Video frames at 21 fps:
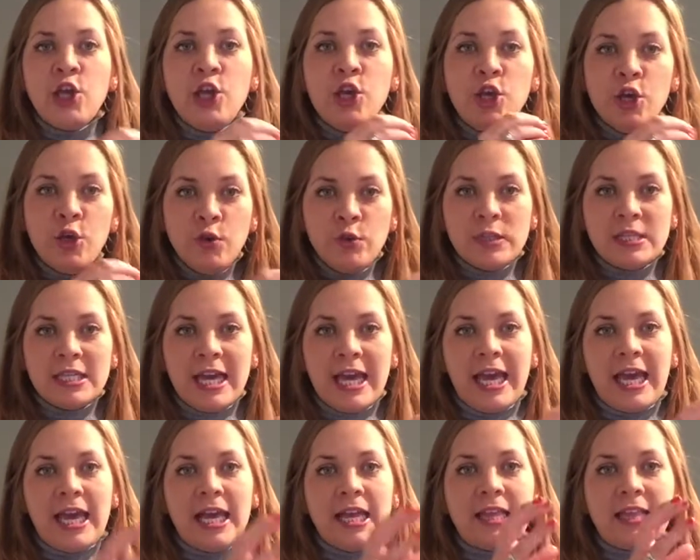
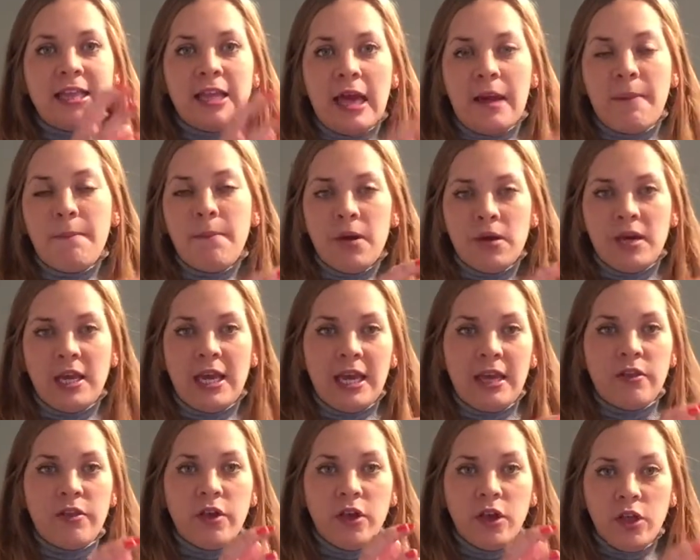using that
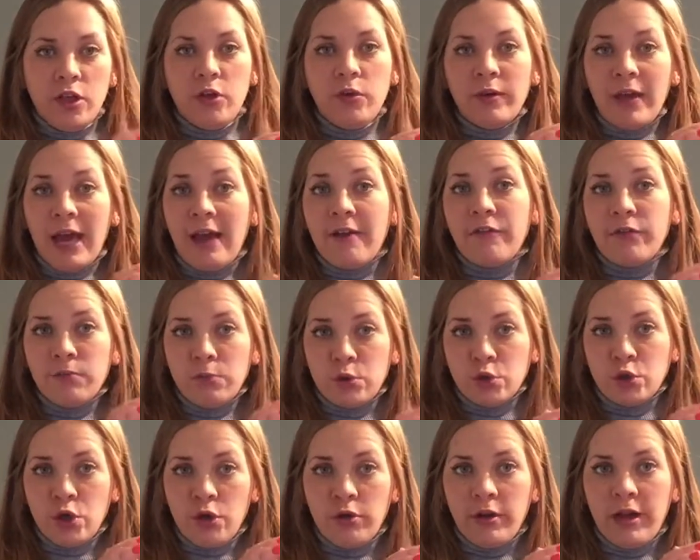money that you get from
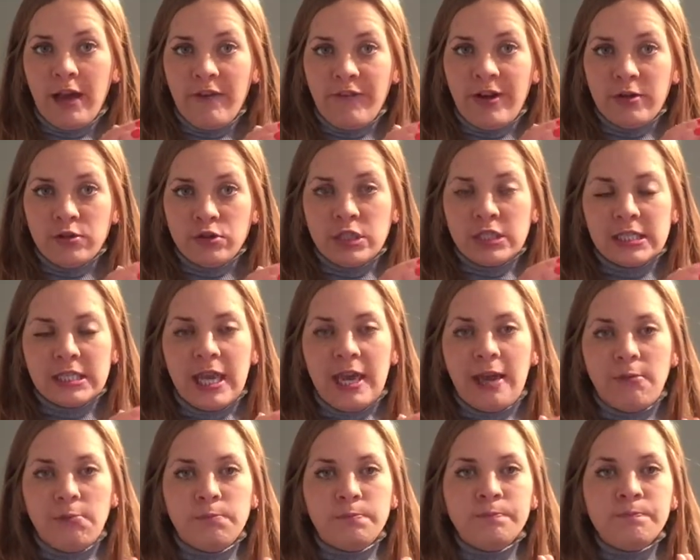your childcare voucher
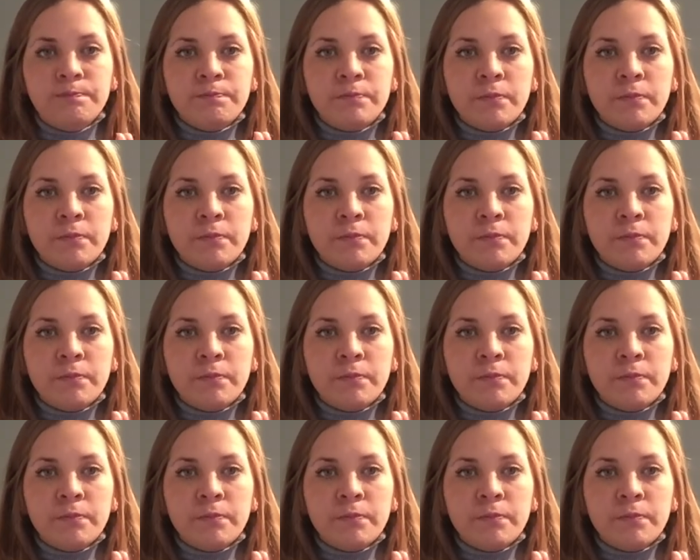scheme.